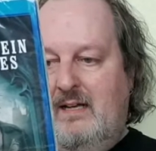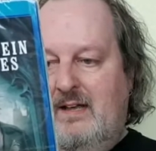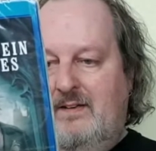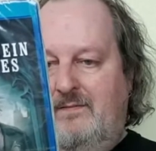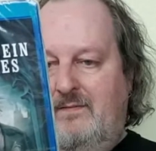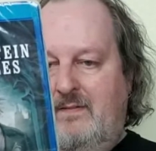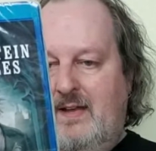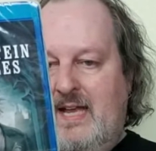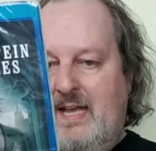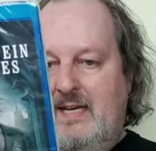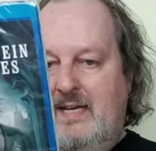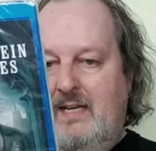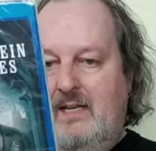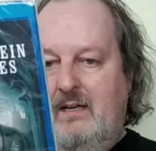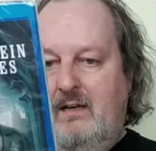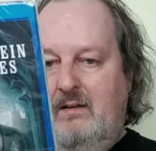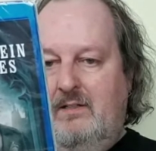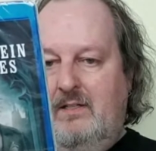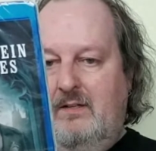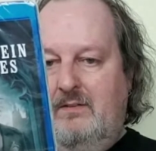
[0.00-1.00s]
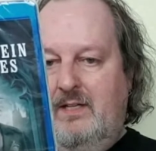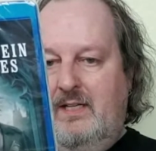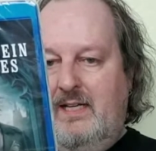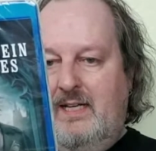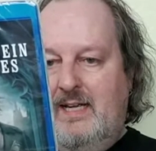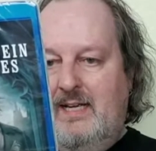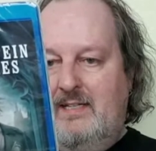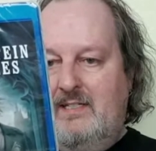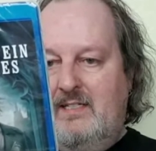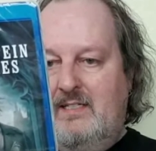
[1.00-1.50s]
if any, I don't think
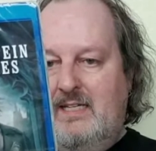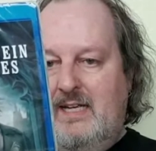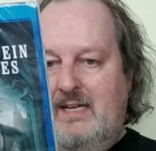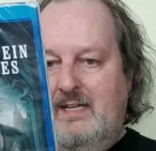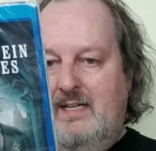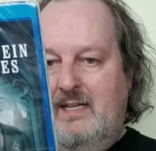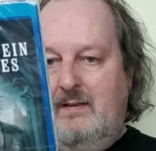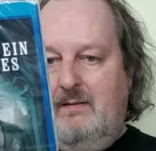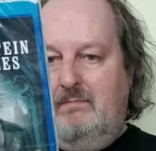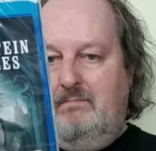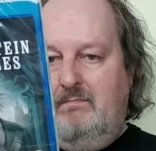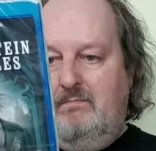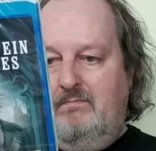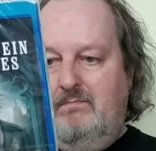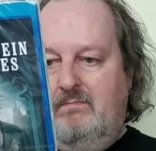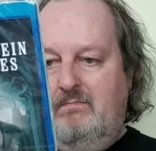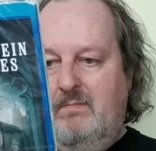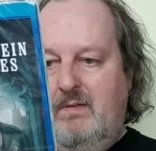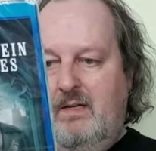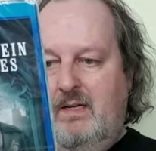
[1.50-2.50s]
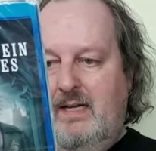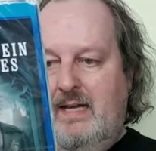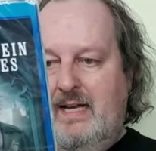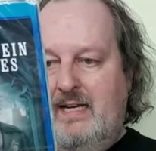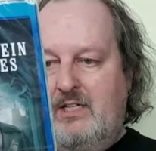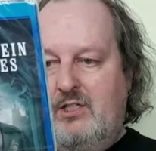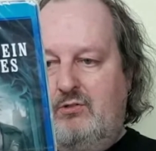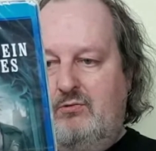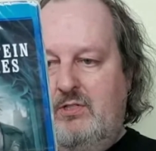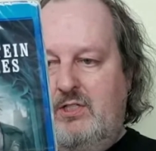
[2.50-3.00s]
it has any
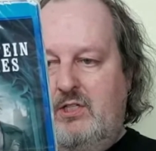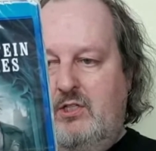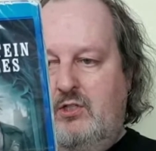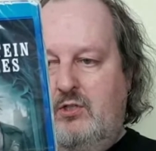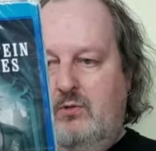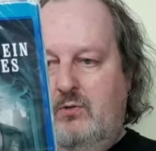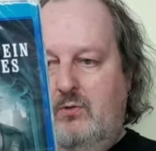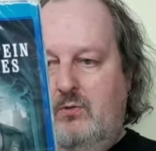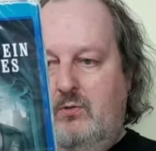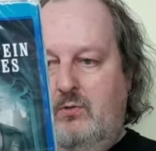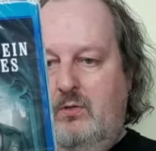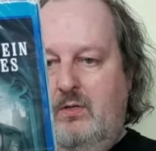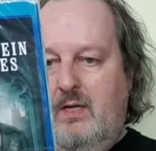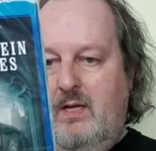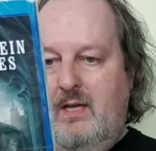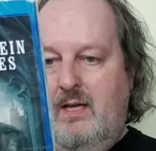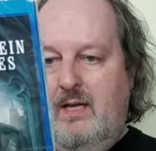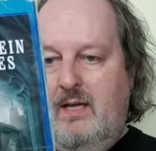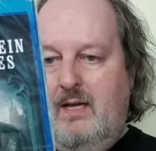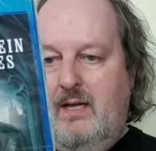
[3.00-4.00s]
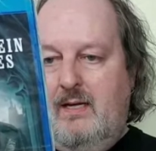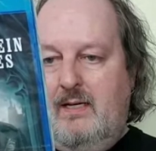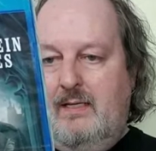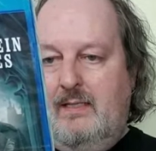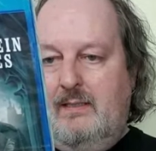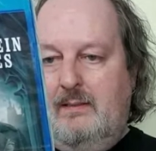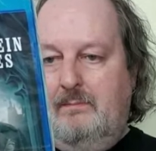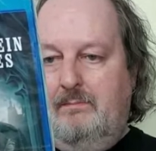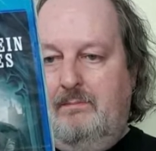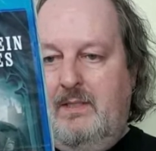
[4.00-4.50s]
extras at all.
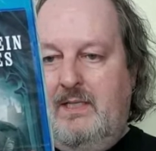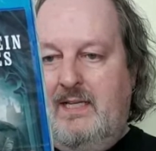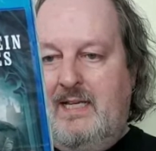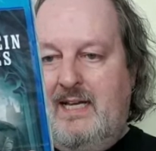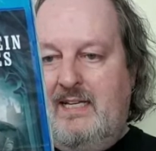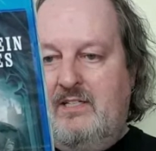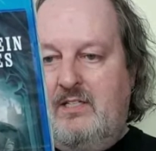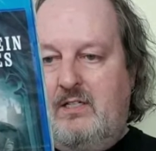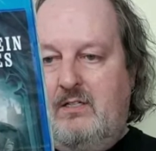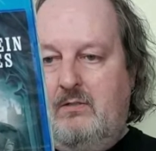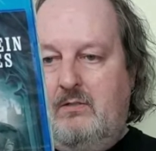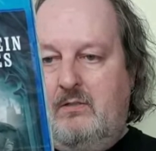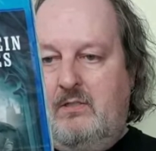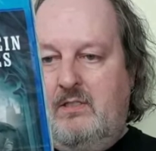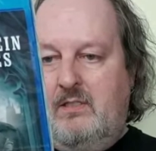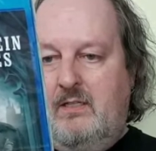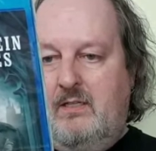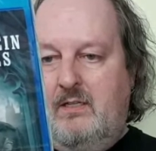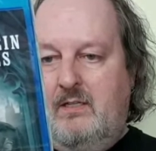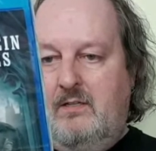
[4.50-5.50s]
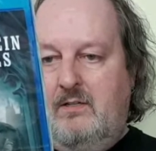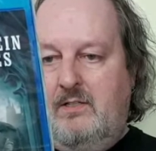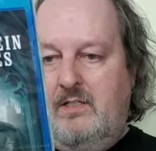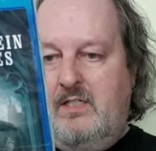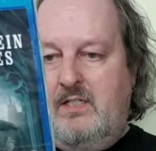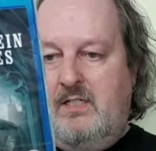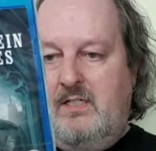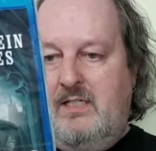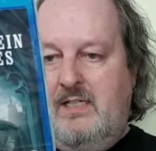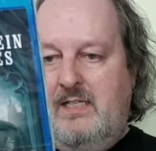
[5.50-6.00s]
But it has got a
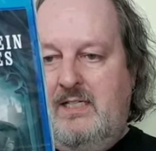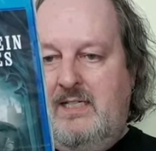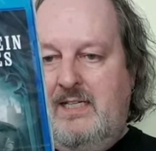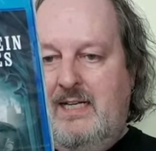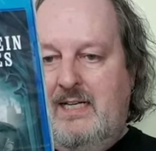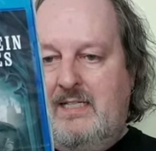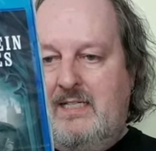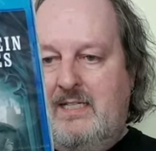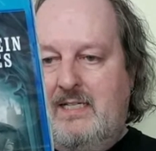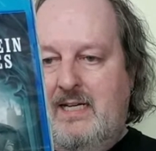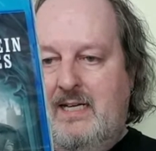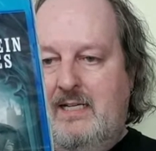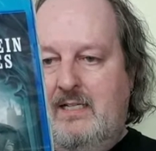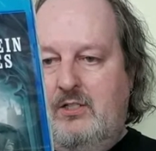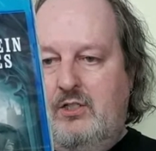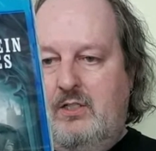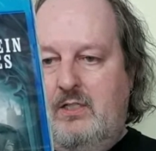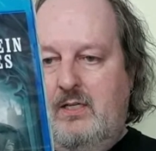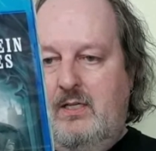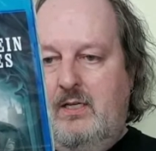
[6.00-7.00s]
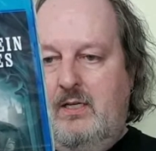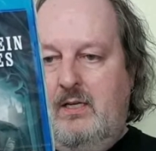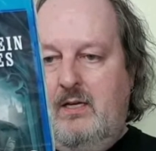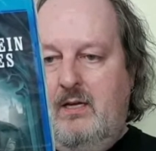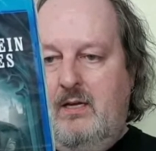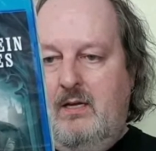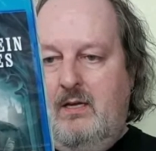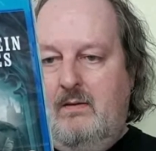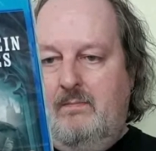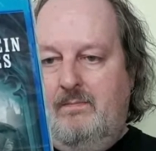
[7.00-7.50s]
nice DTS HD
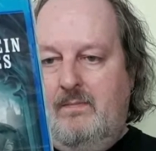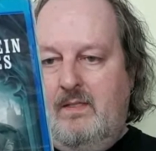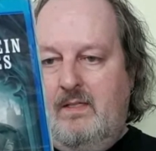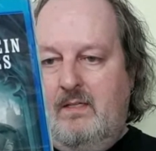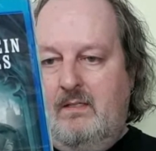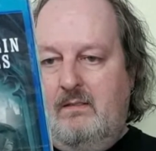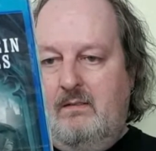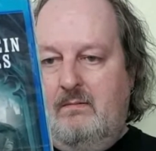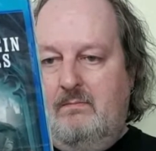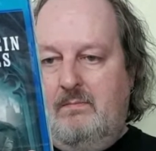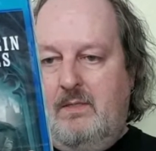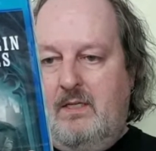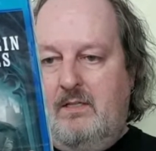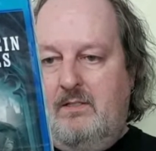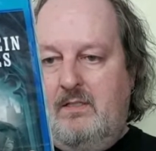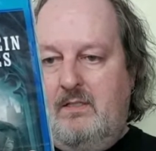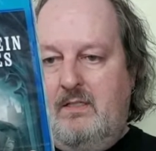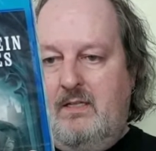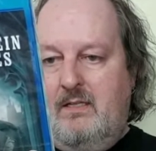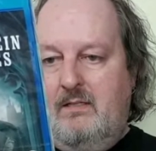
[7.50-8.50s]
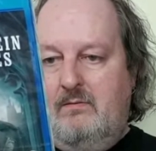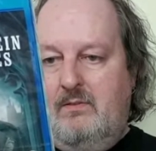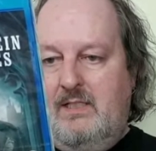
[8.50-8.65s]
master,